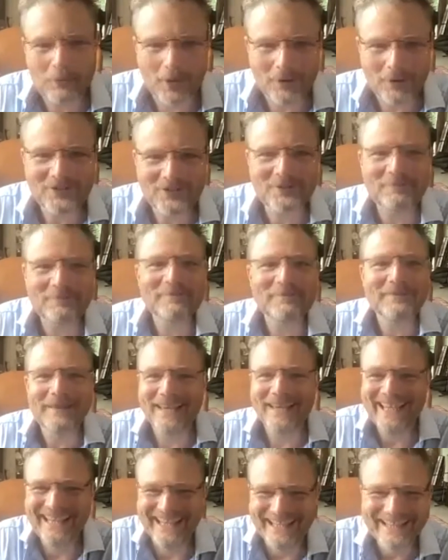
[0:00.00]
that
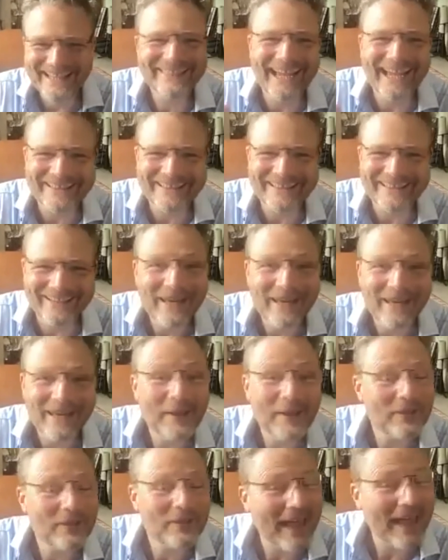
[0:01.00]
that didn't
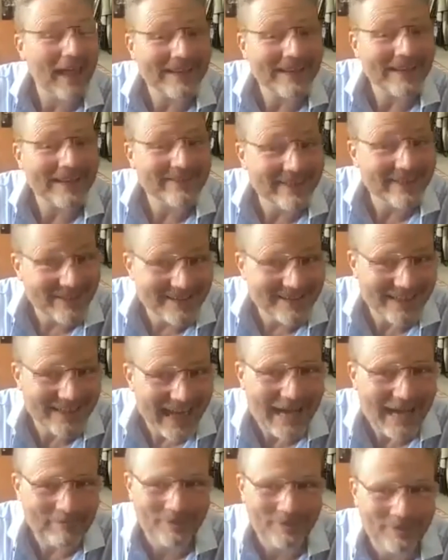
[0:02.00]
happen, funnily
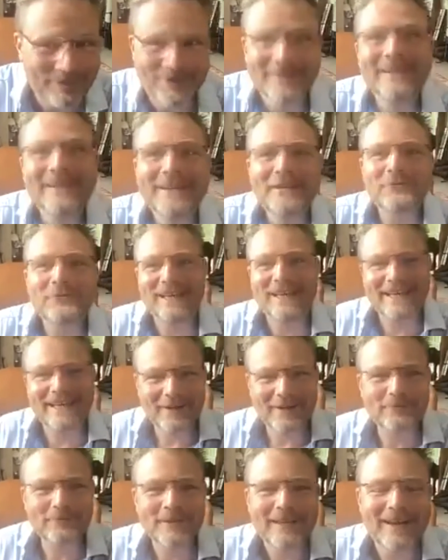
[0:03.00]
enough, um,
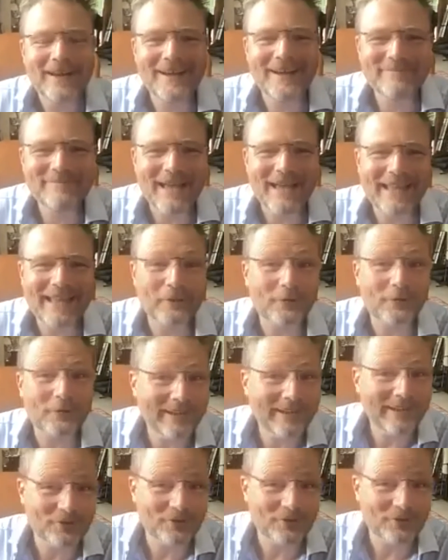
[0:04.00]
and the restaurant
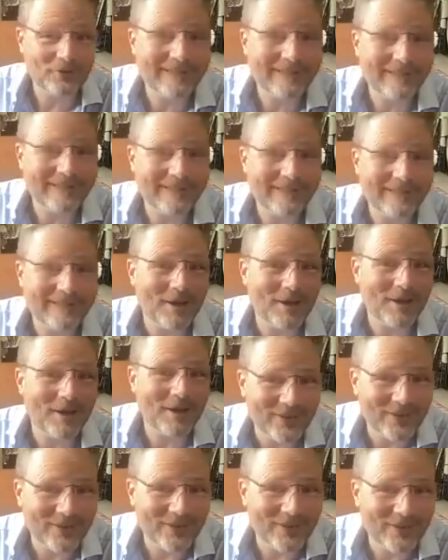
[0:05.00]
ended up closing
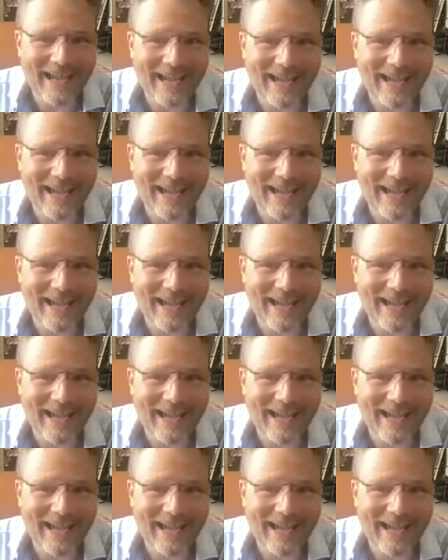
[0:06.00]
down.